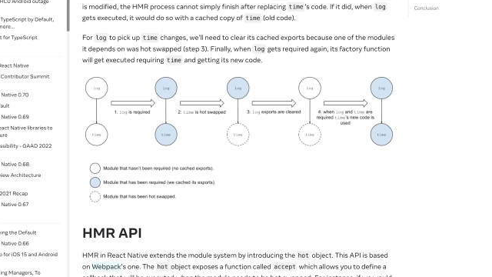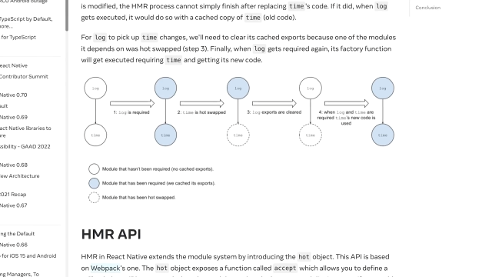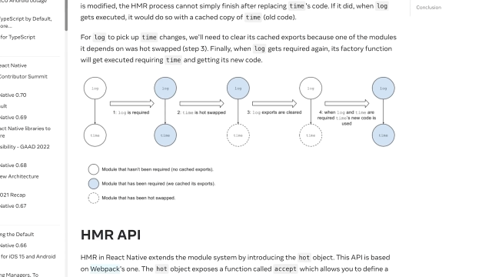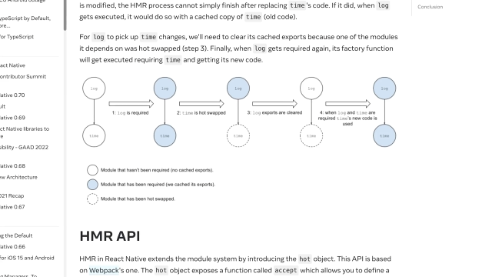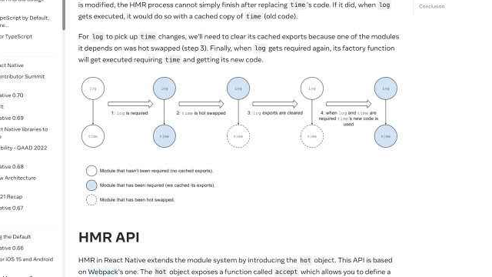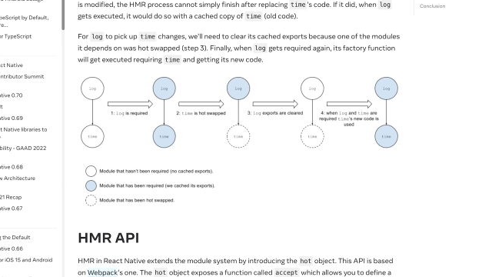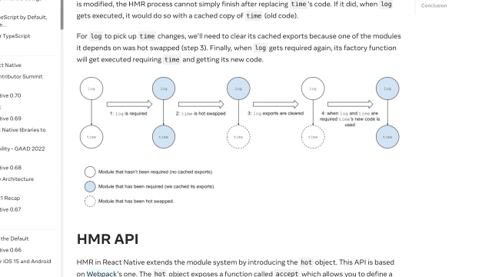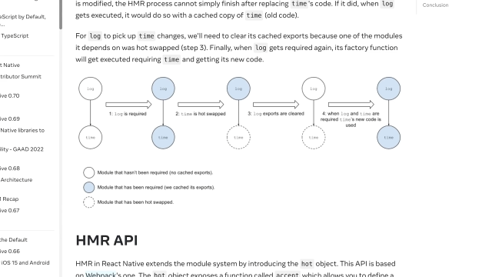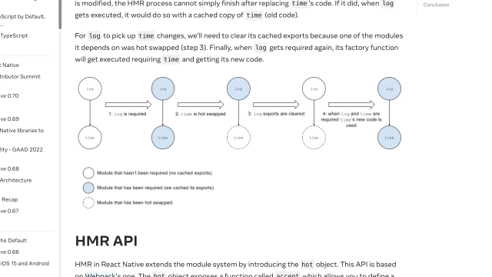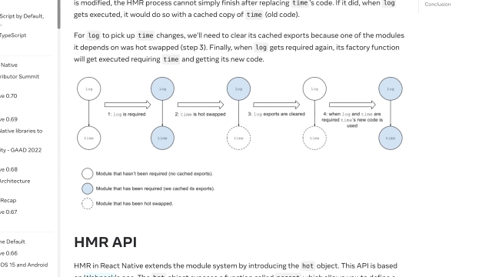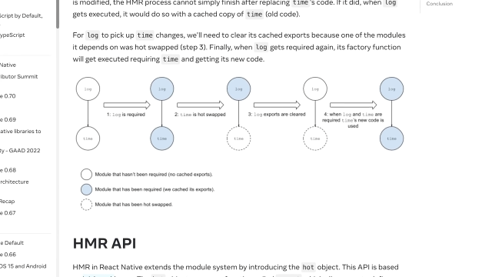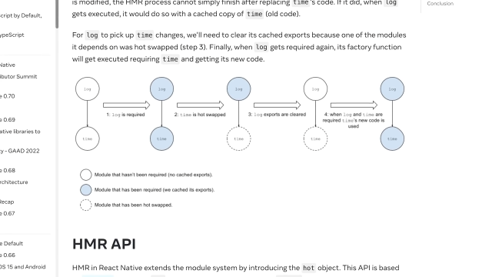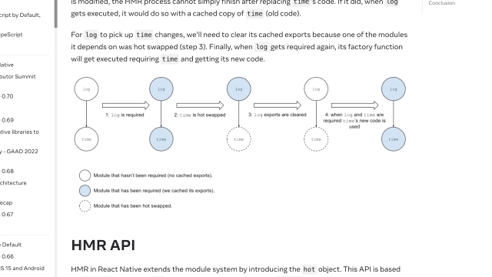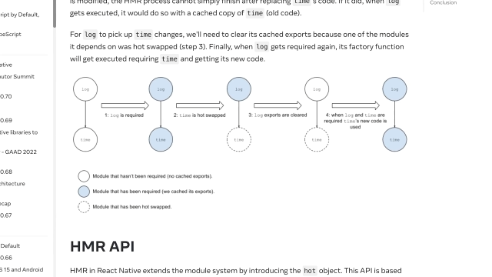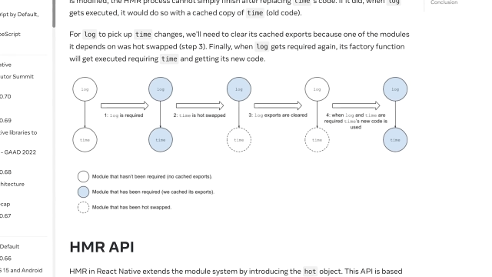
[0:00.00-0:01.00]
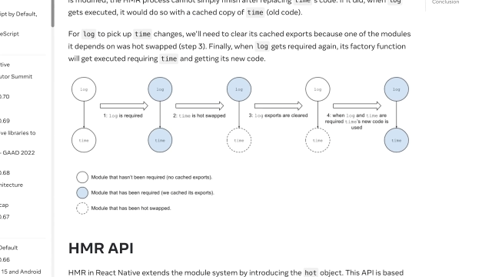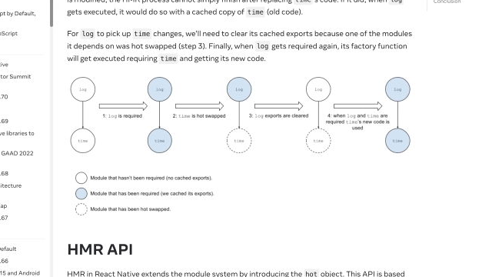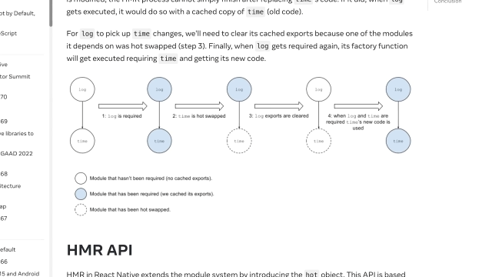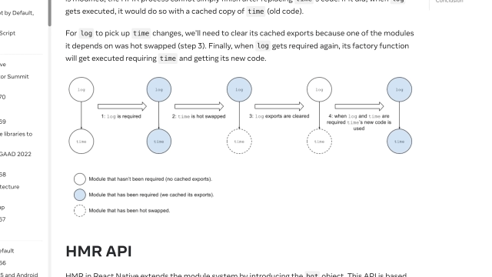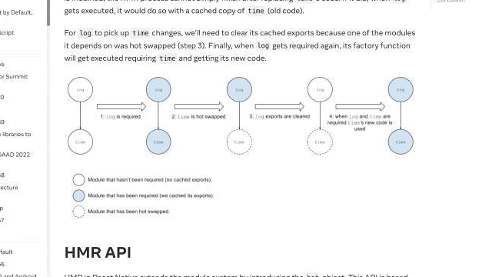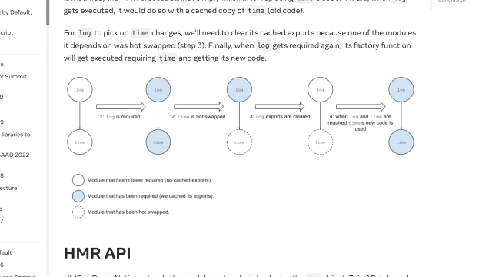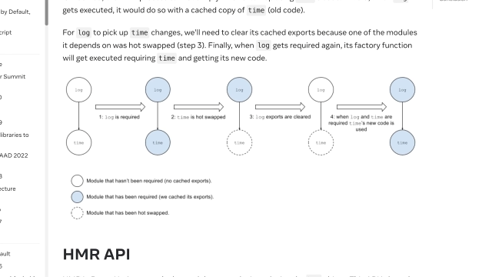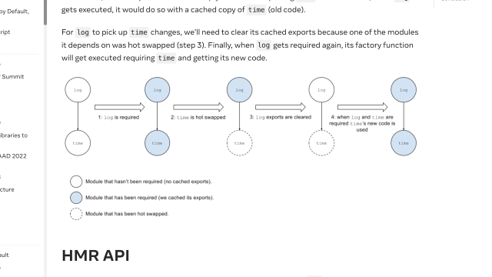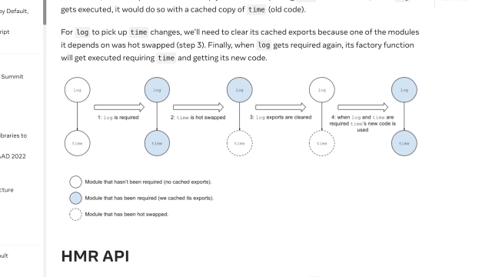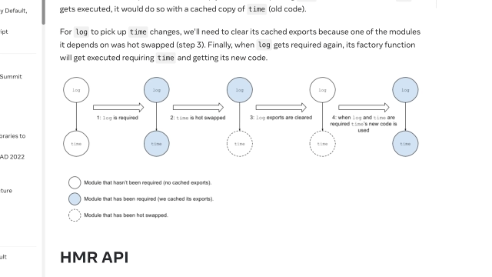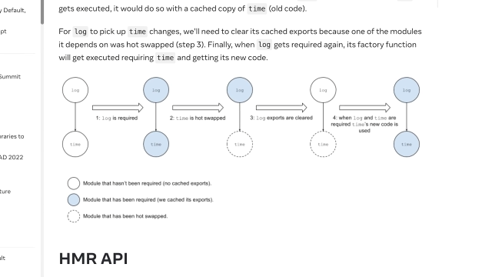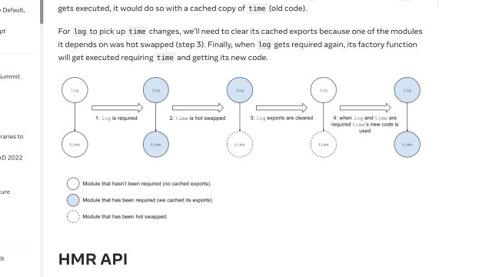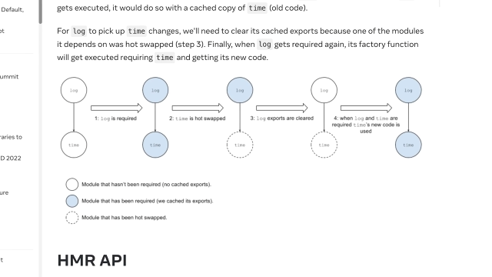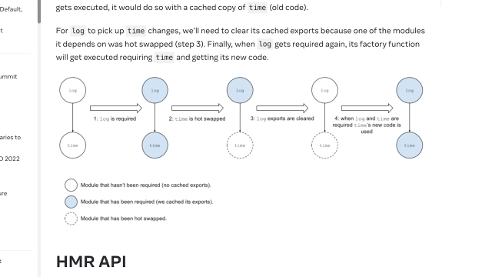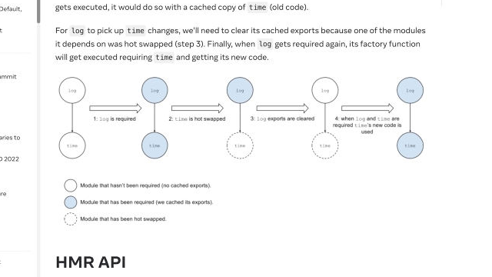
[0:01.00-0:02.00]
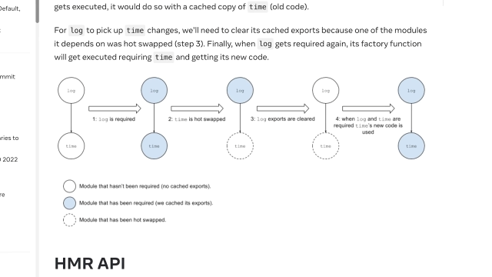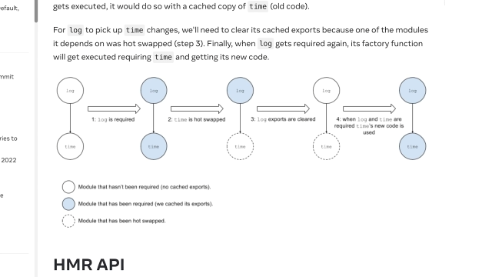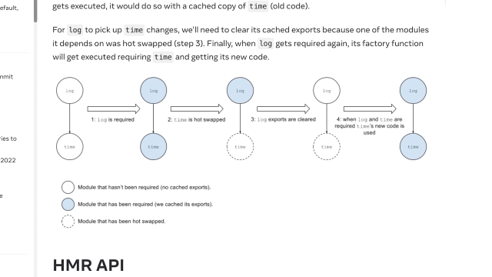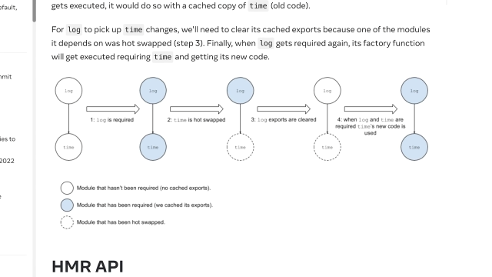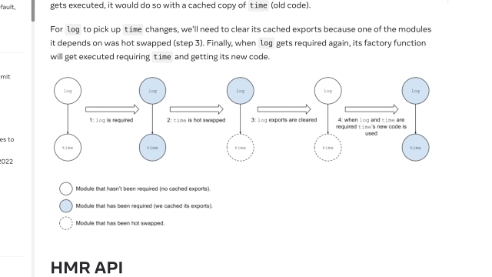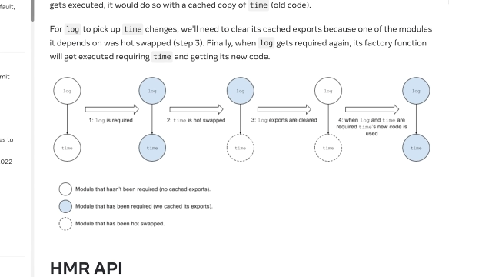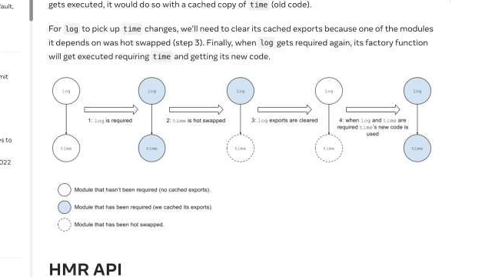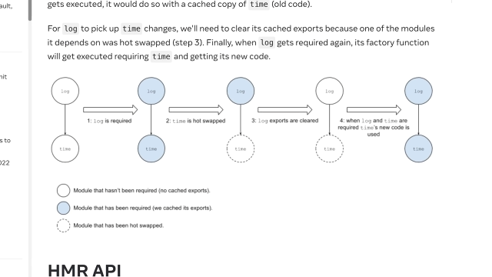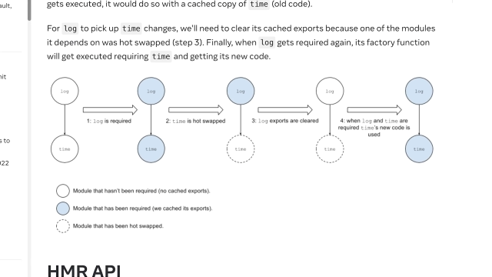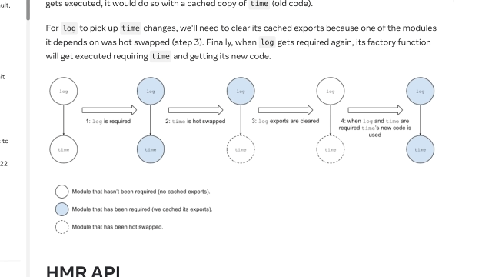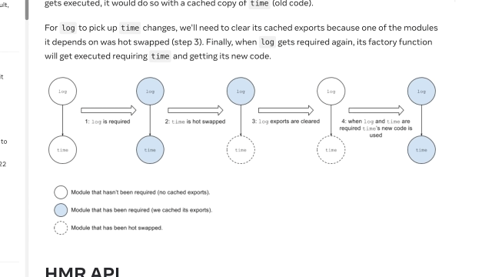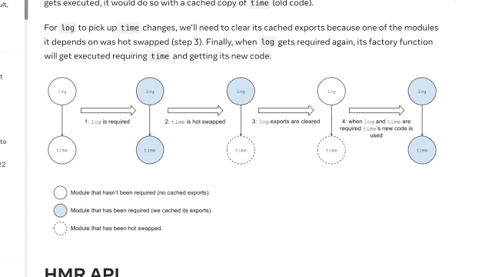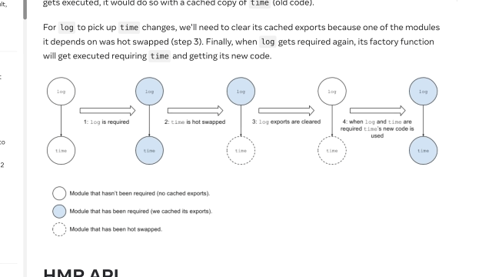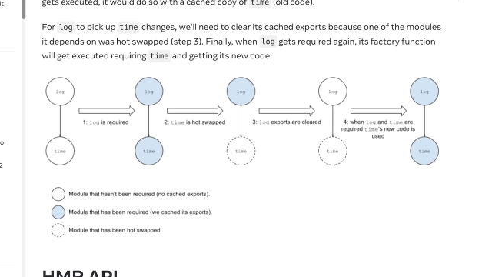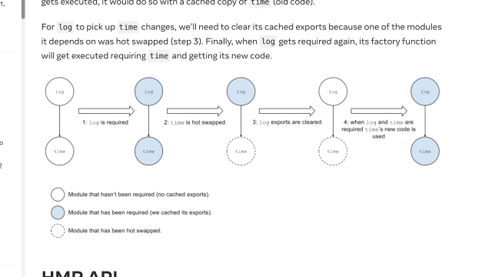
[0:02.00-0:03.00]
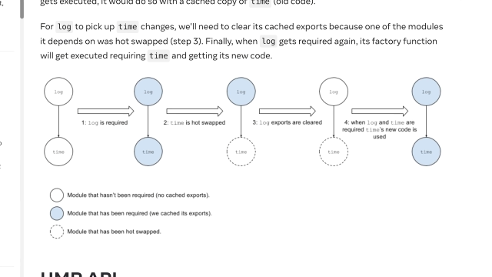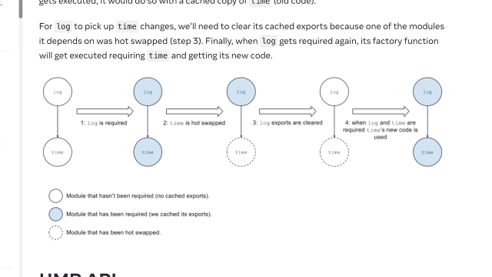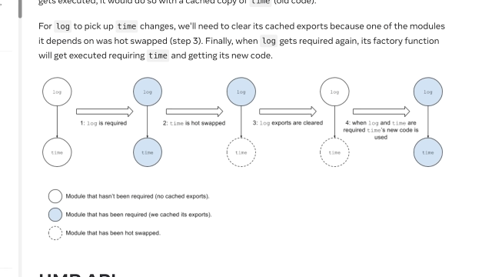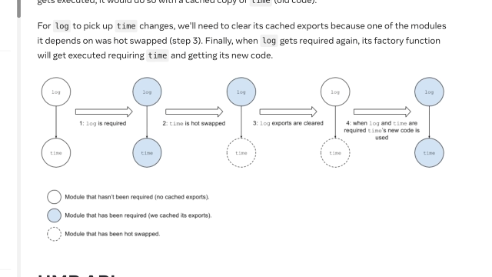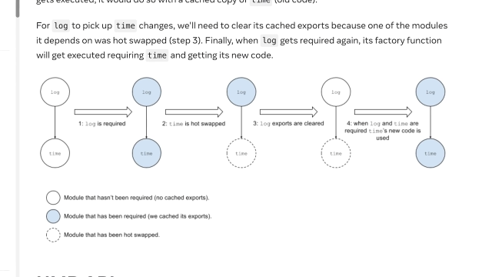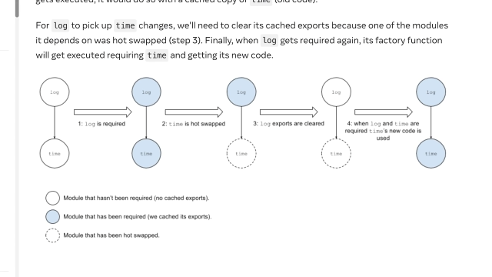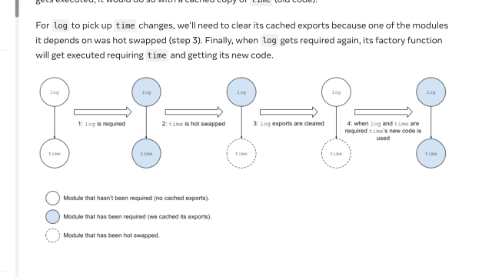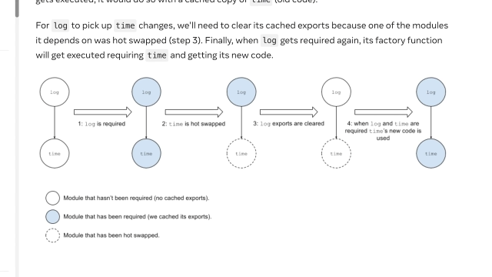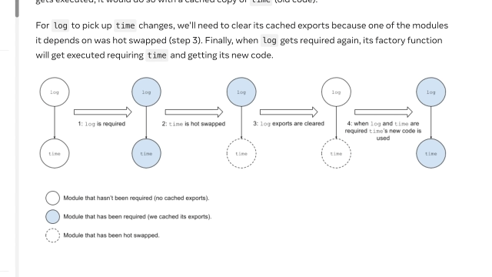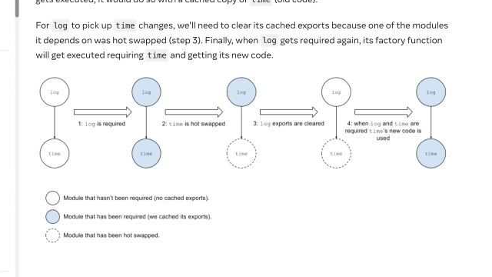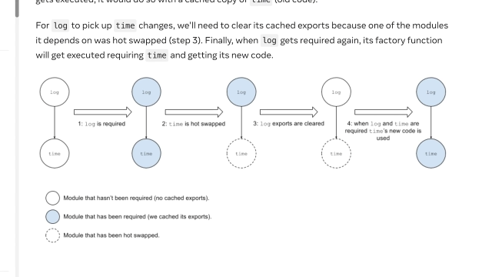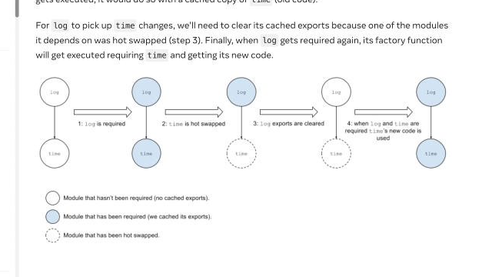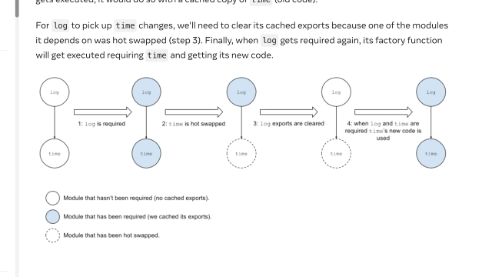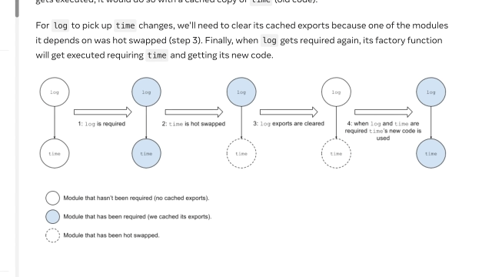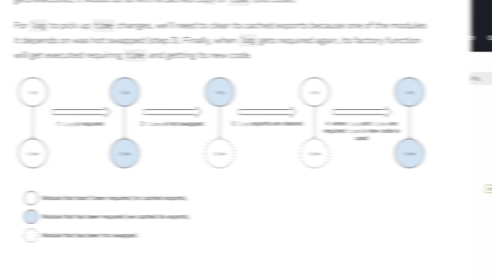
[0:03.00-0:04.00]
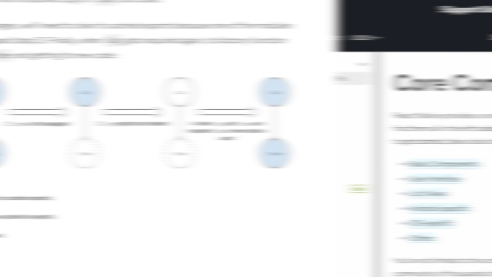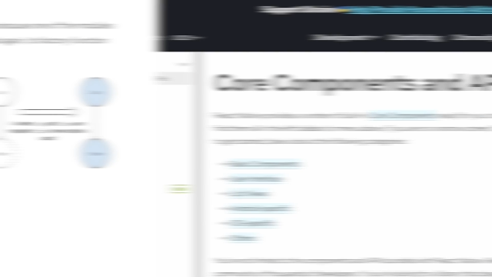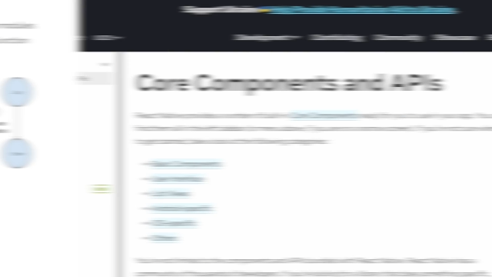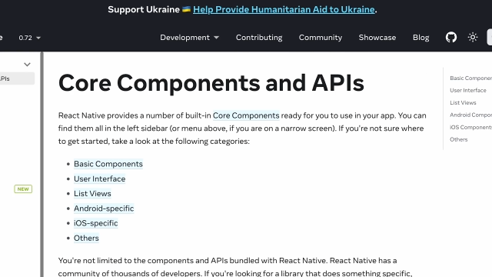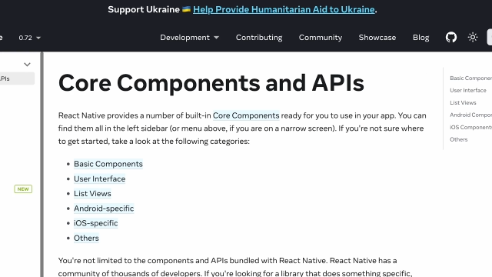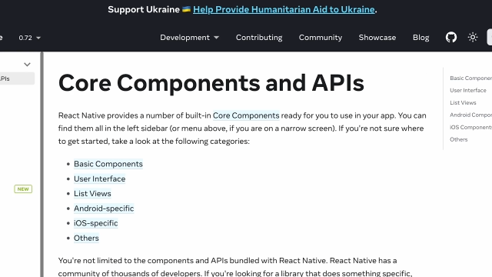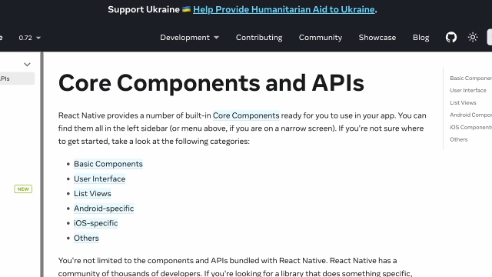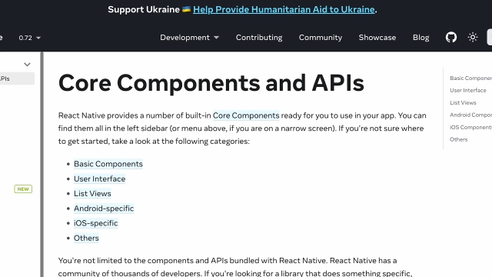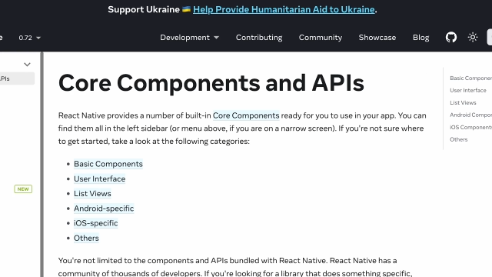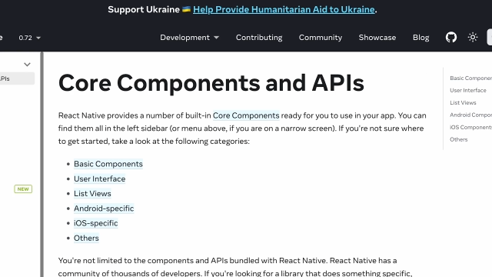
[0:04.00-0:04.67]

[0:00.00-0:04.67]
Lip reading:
No face is visible, so there are no lips to read.